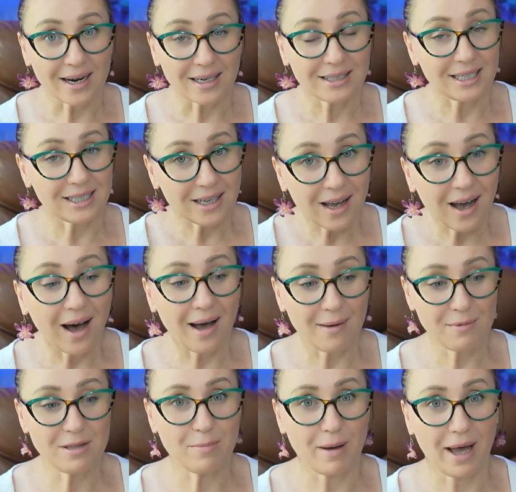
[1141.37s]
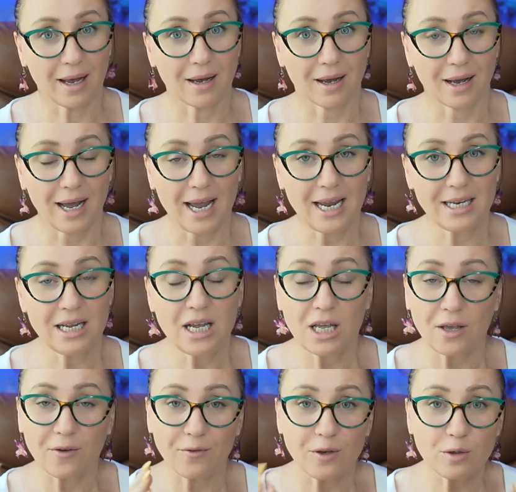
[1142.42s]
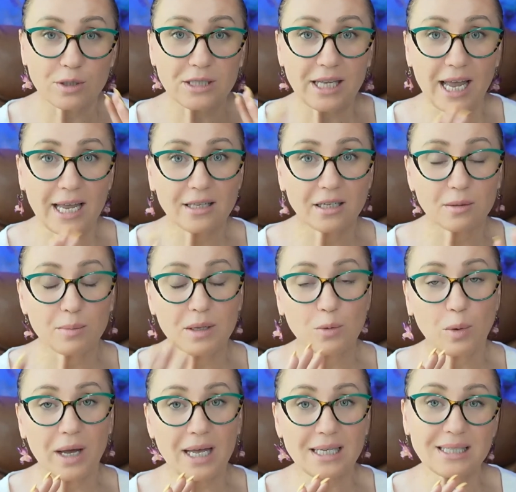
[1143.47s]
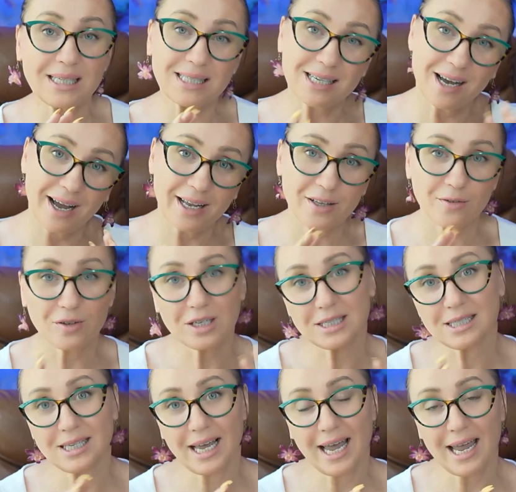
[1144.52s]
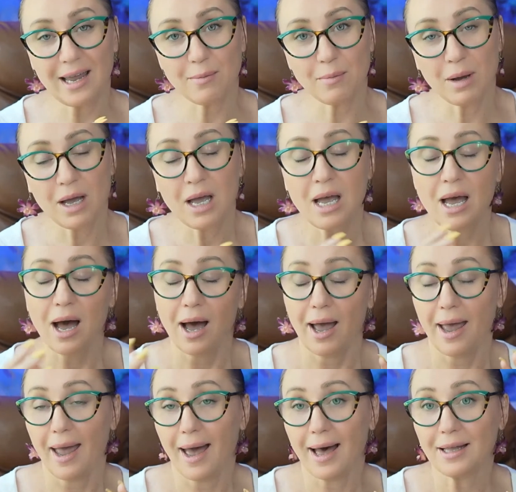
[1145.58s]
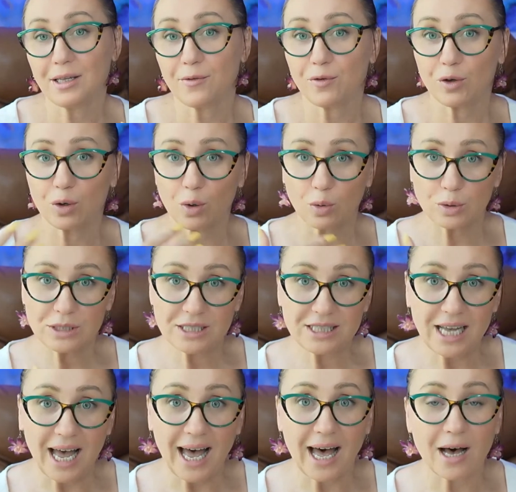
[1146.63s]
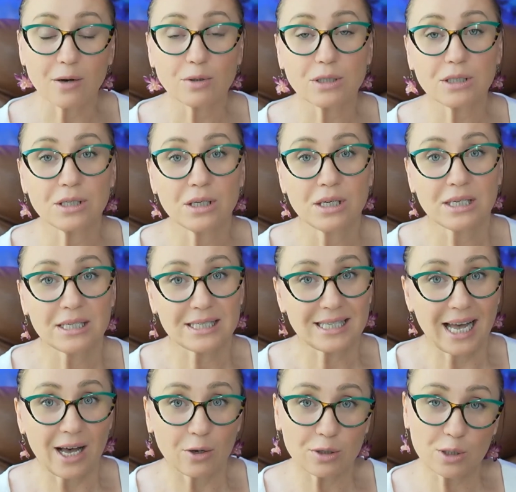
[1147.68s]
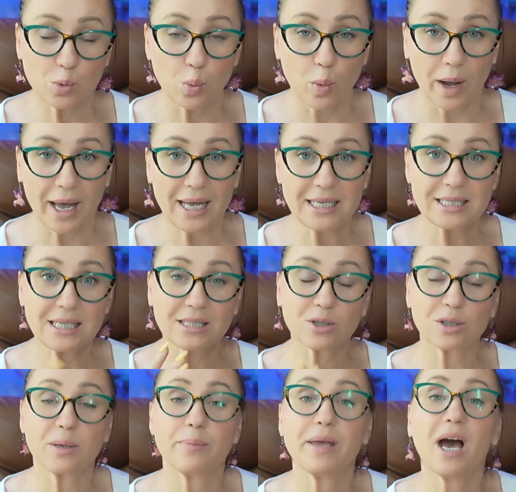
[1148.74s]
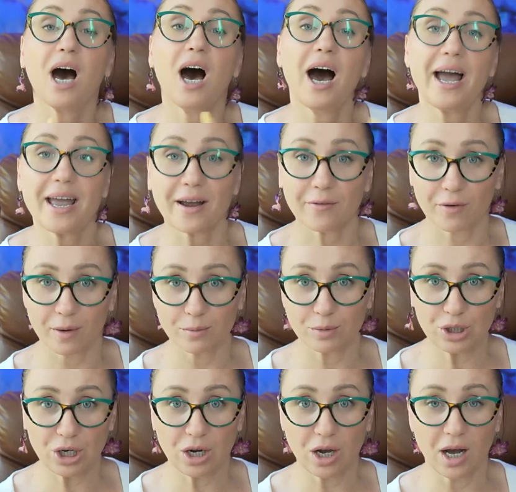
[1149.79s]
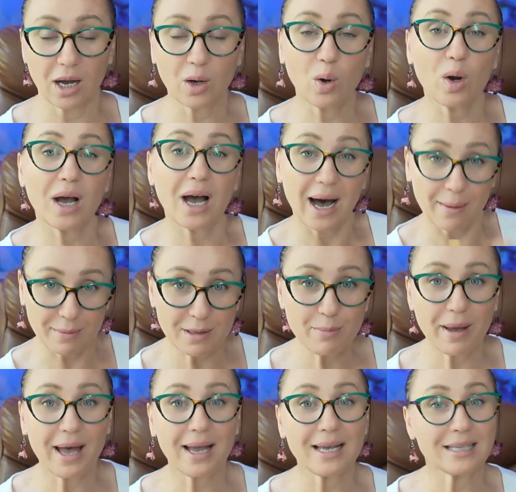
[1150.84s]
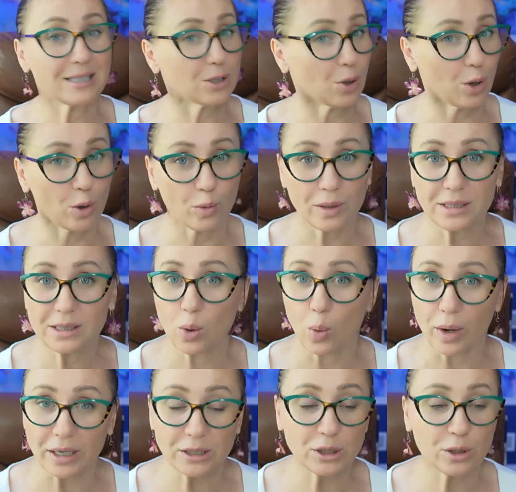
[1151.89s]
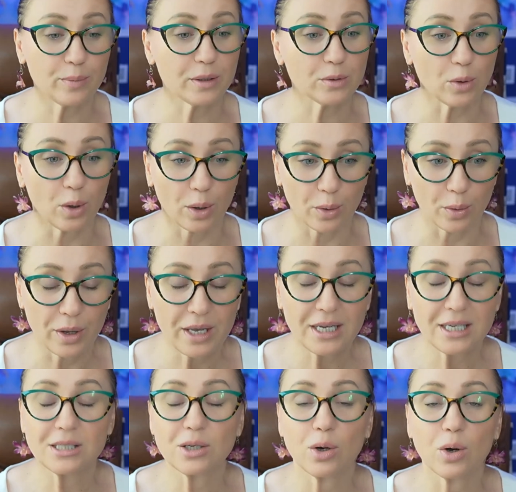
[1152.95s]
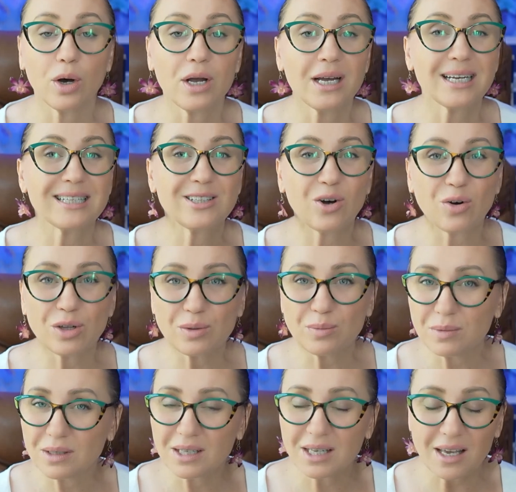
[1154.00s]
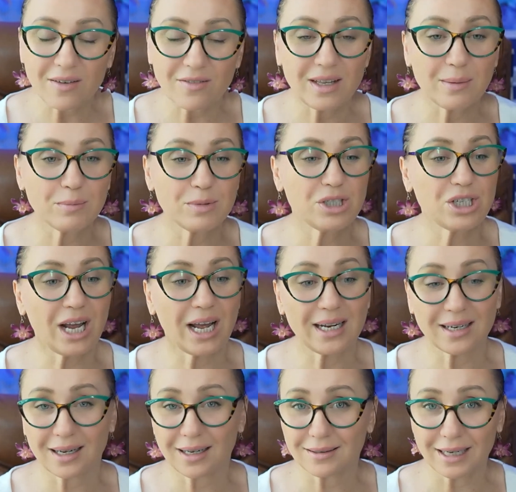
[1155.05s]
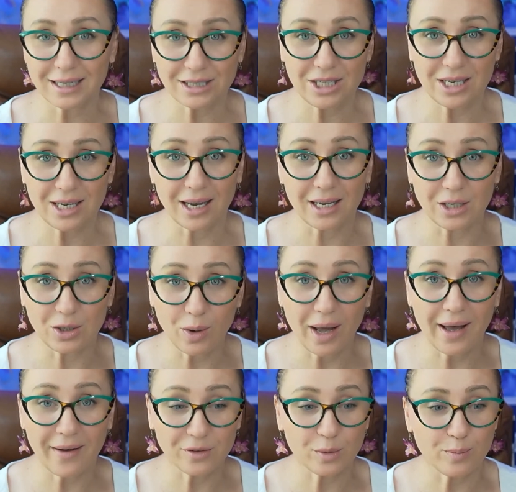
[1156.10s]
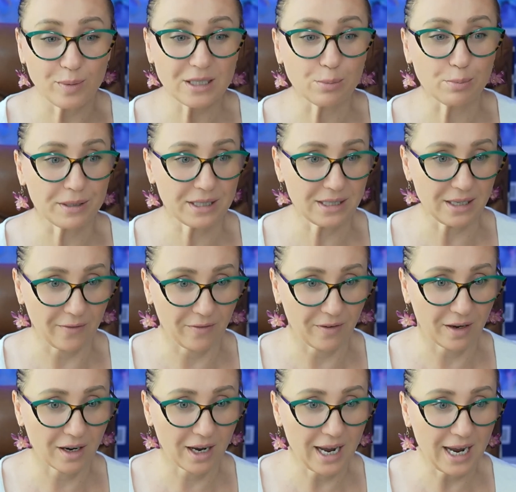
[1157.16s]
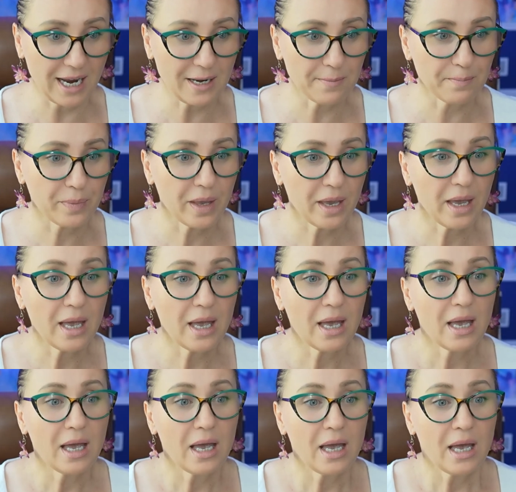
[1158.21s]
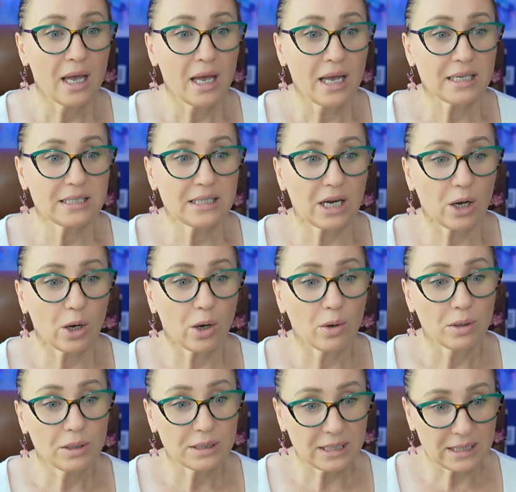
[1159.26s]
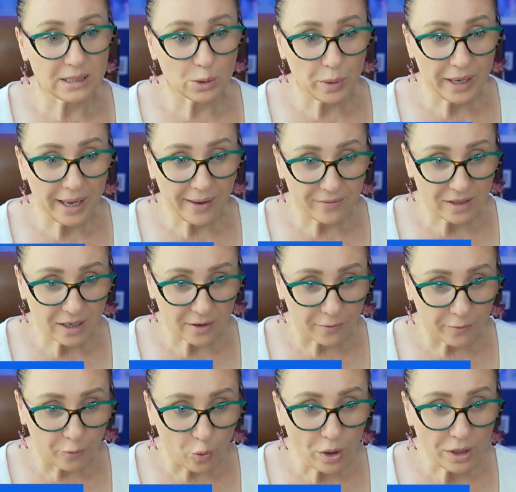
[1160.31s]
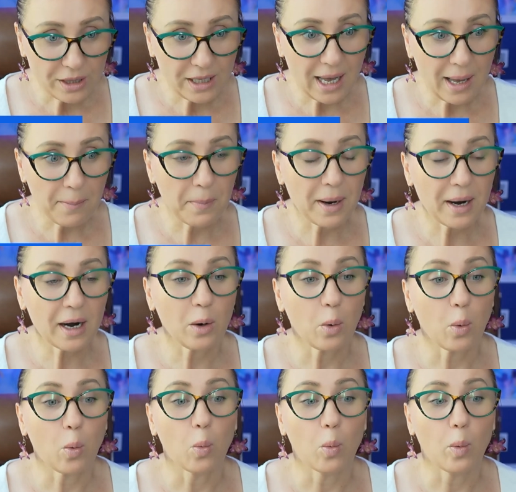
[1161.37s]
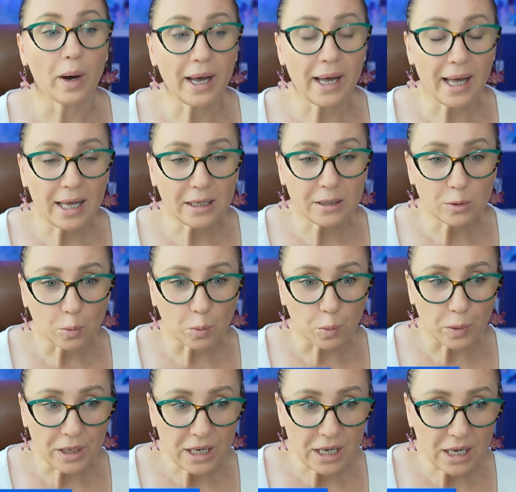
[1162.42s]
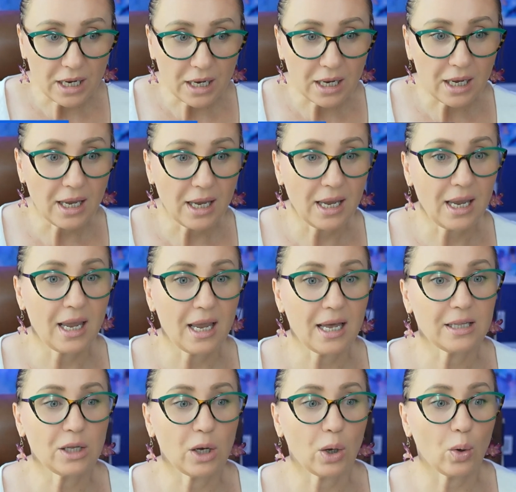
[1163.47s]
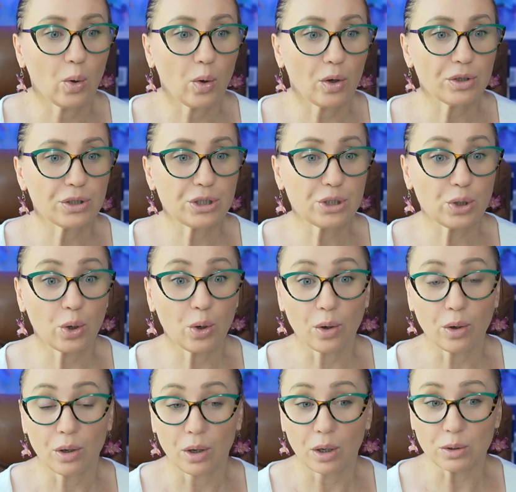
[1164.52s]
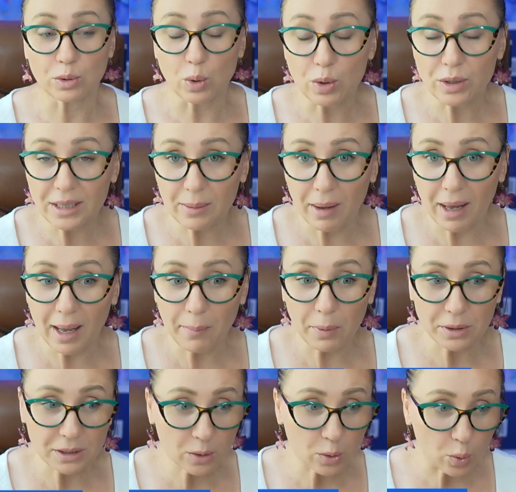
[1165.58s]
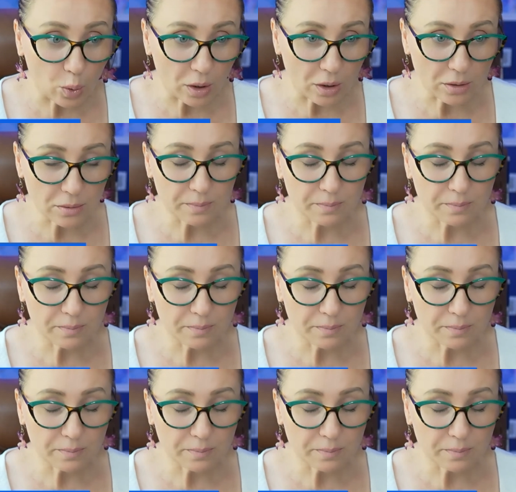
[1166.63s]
than coming back, right? If you stay on Midwest, it's kind of the same. And if you go southwest, it's going to be higher from Chicago. Coming back, it's always going to be low. So don't give them general idea. You have to be specific, right? So since we have their phone number, well, we can also look them up on a Google,